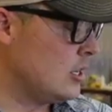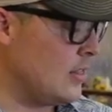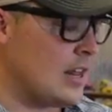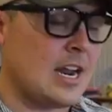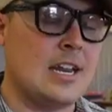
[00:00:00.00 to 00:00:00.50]

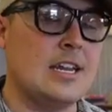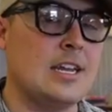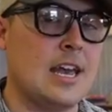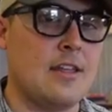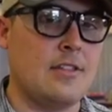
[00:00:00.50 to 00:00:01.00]
And then I need to
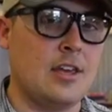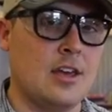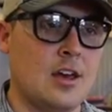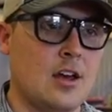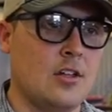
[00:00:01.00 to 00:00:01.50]
get
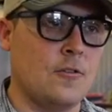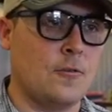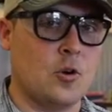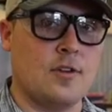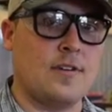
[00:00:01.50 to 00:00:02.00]
the, uh, the
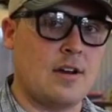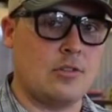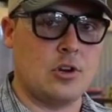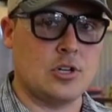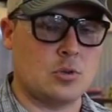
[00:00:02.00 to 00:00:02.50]
45
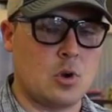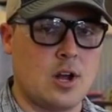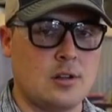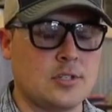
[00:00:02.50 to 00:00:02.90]
in there as well.